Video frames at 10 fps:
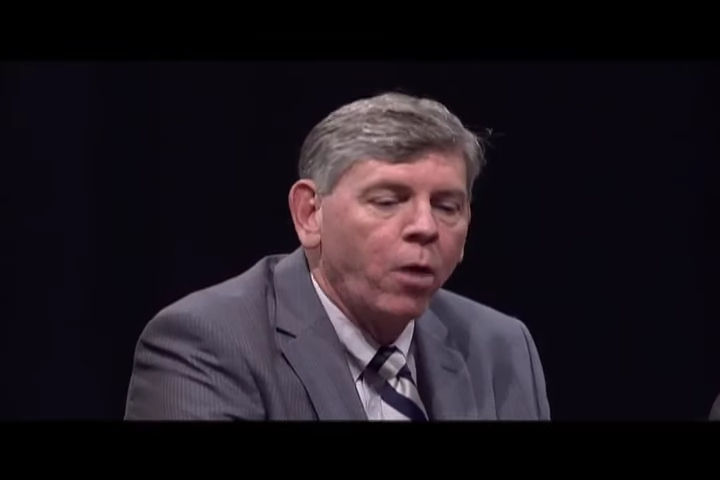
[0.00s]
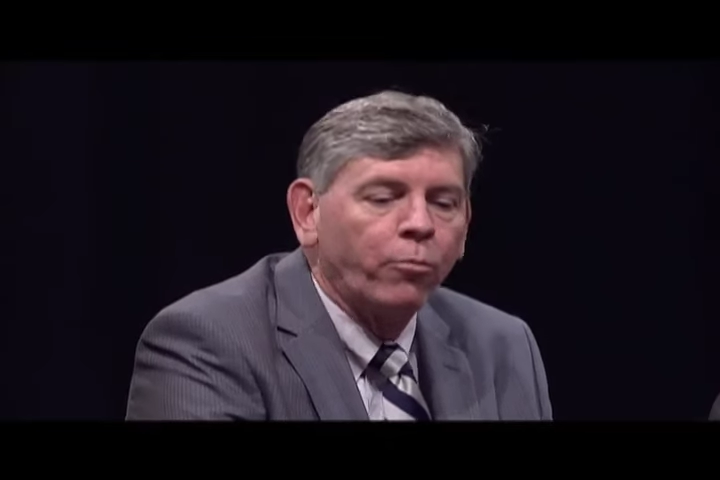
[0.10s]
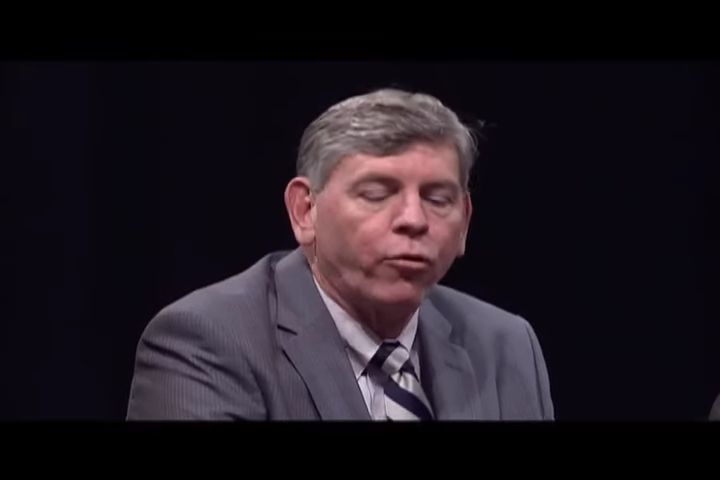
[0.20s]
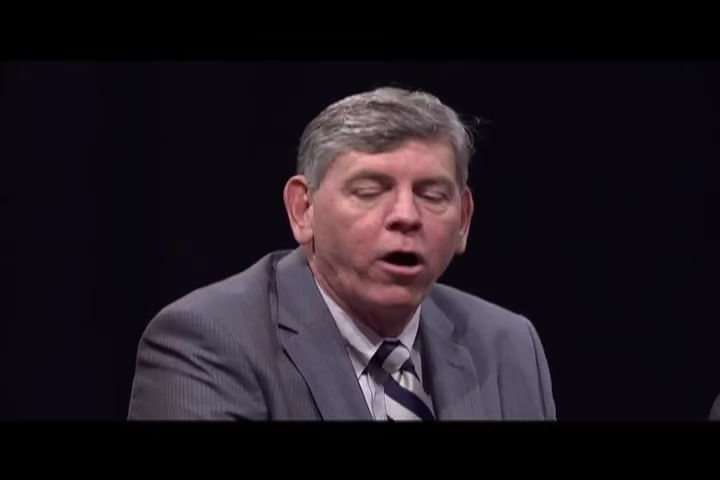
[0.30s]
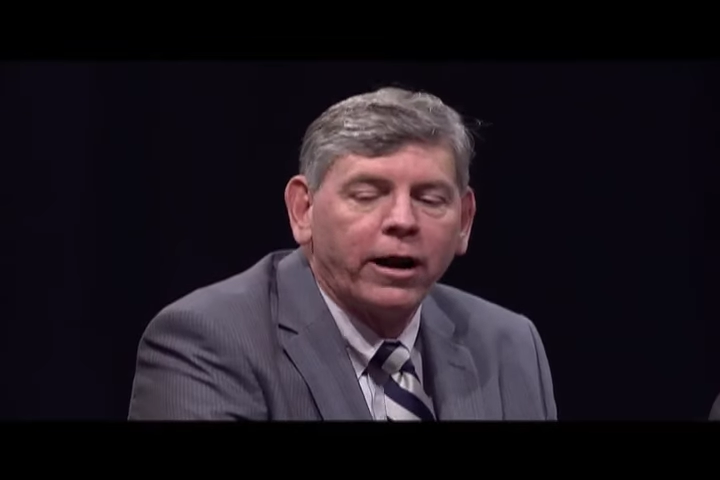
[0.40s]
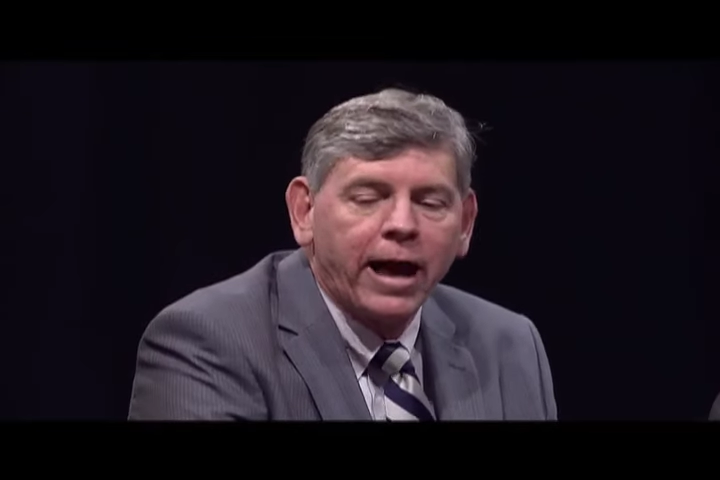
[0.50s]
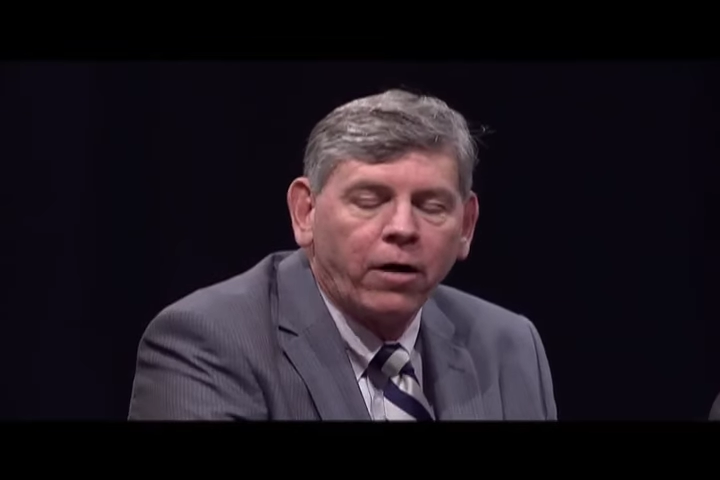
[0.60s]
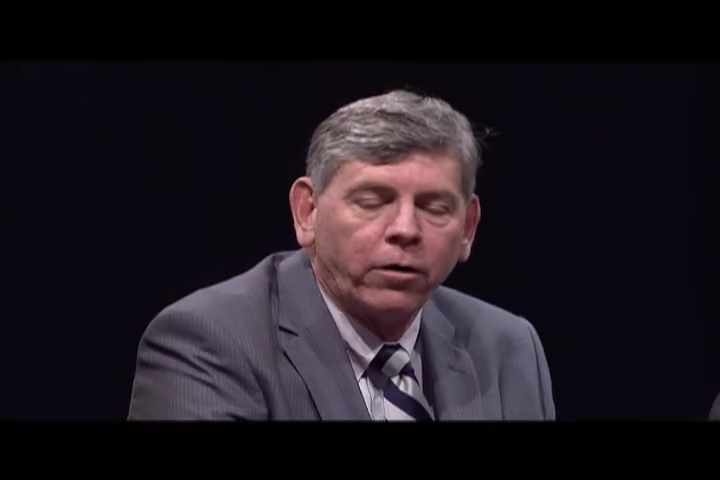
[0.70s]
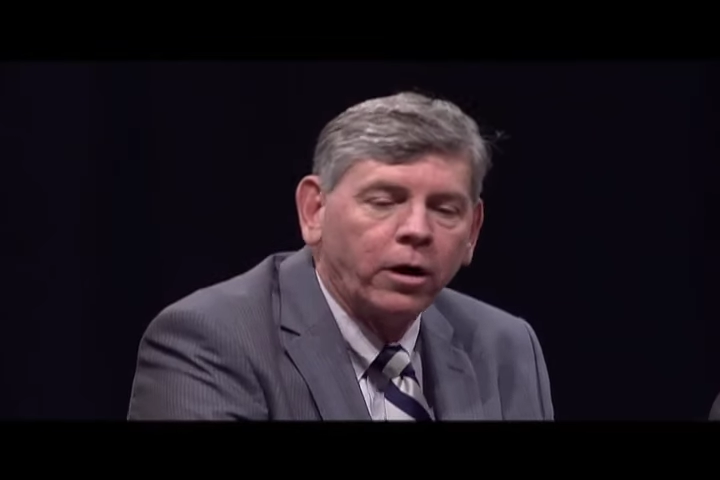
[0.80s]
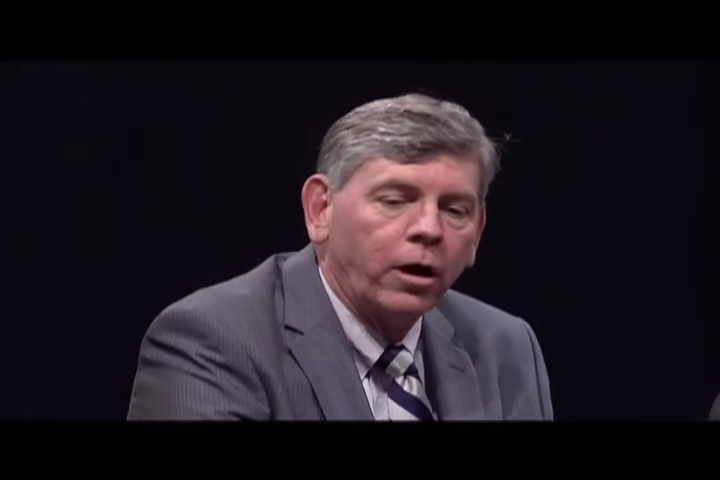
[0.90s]
brought
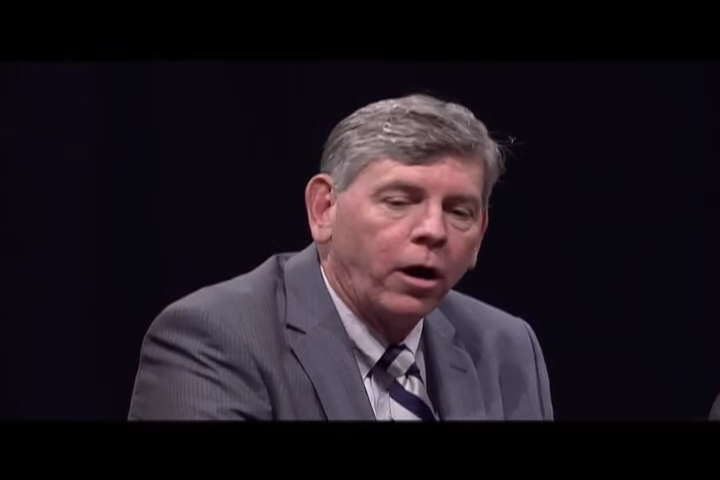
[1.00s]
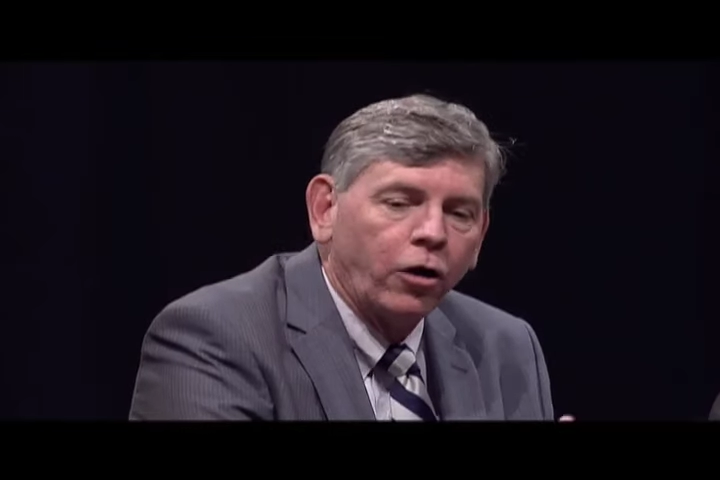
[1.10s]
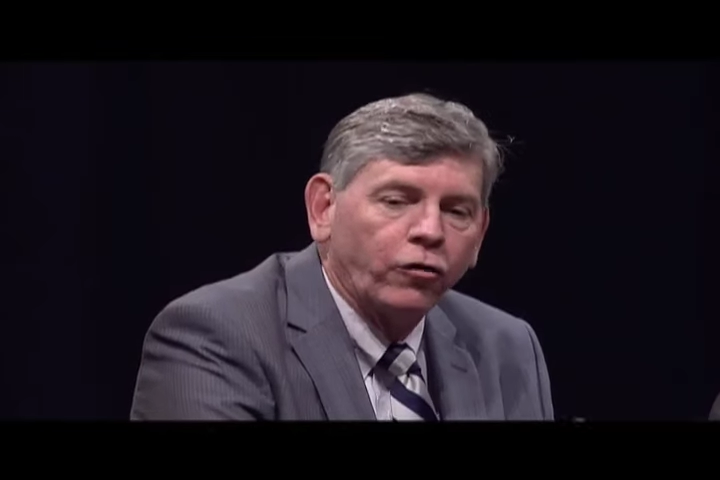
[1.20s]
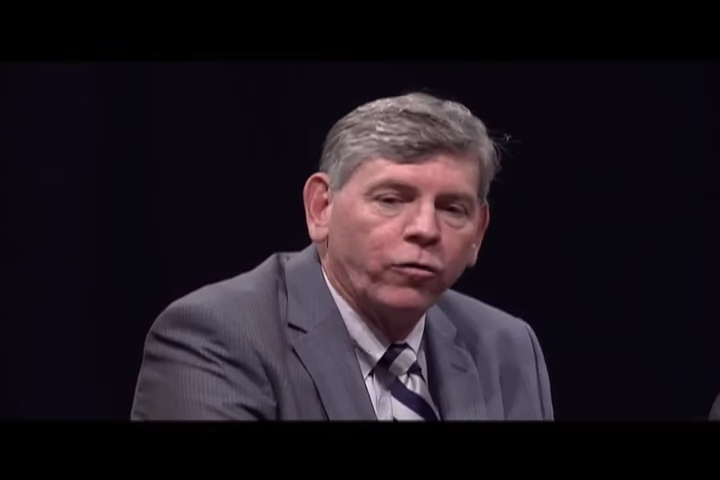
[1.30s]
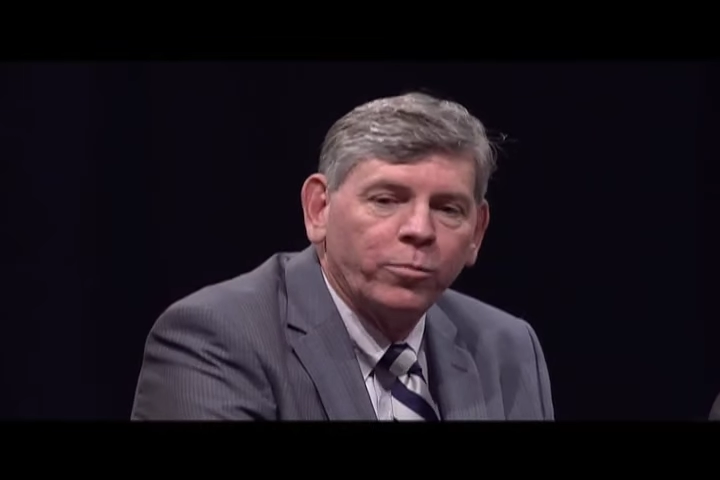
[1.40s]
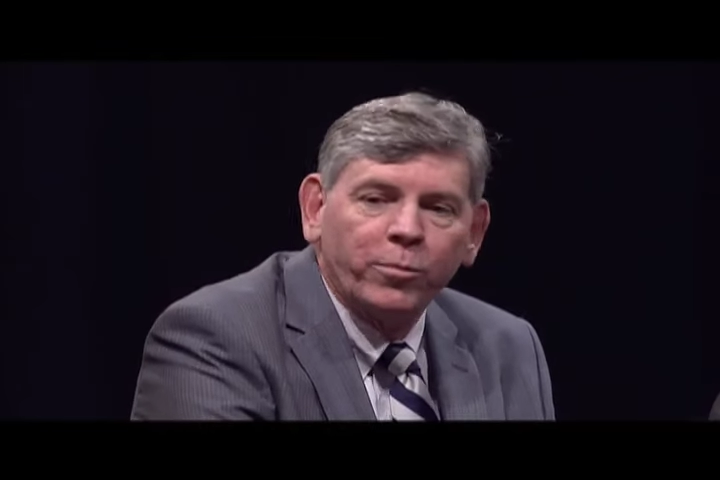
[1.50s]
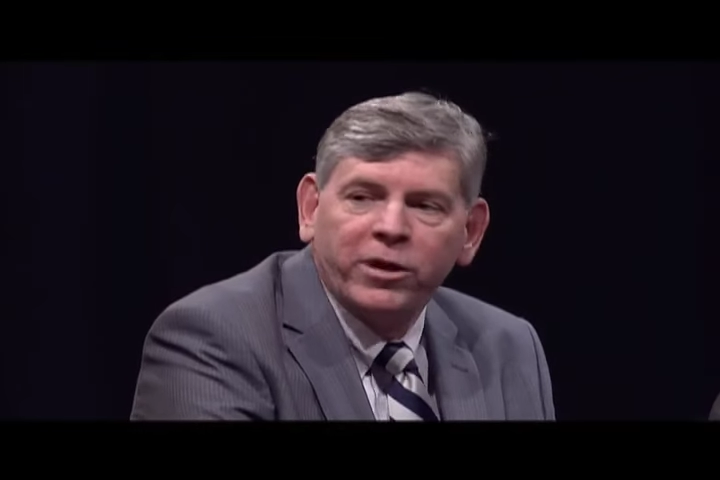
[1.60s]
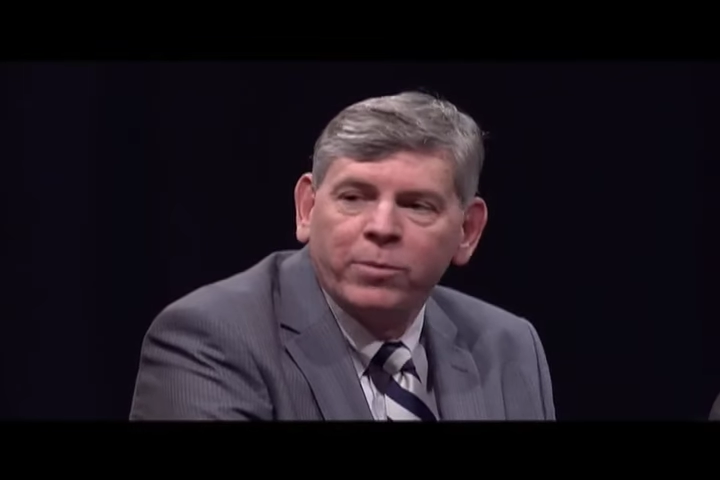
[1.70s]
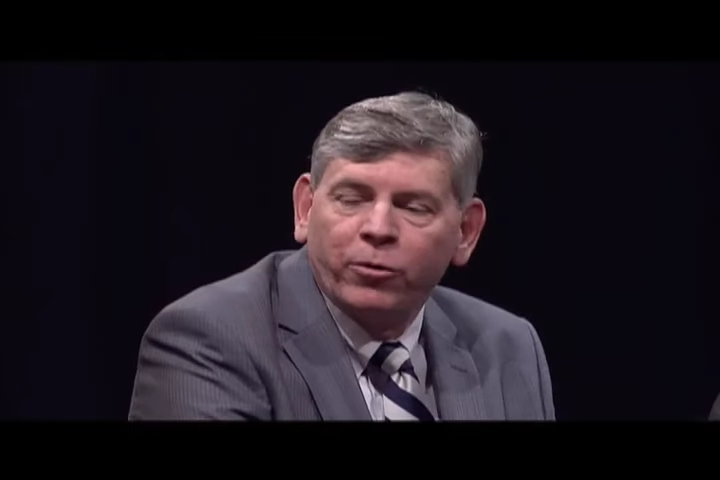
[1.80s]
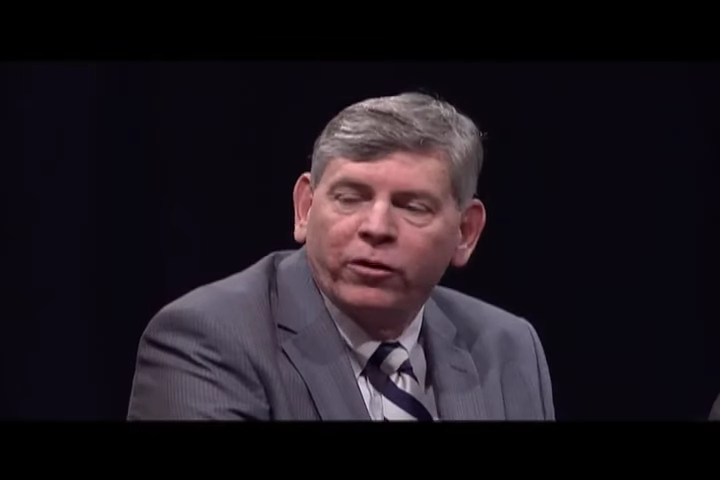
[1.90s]
out a group of people